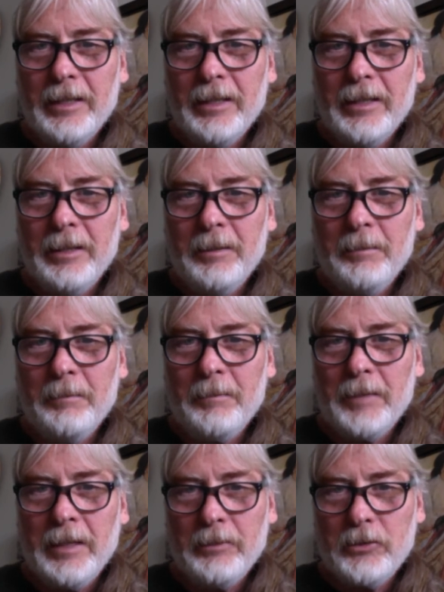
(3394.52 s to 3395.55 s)
Um,
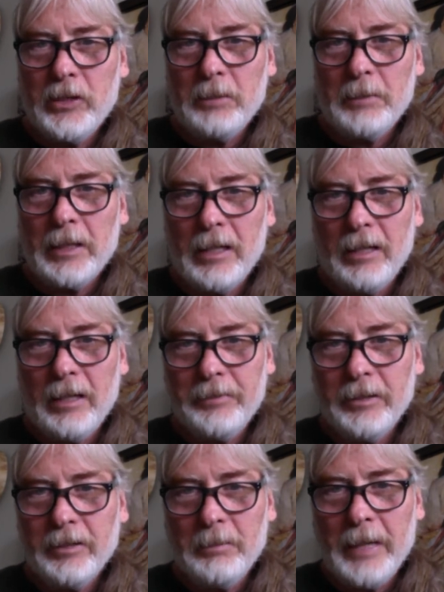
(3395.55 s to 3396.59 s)
and I would drink my coffee
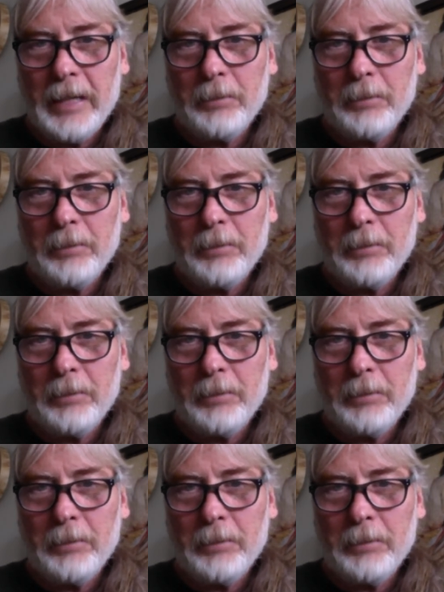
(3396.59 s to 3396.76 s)
on the back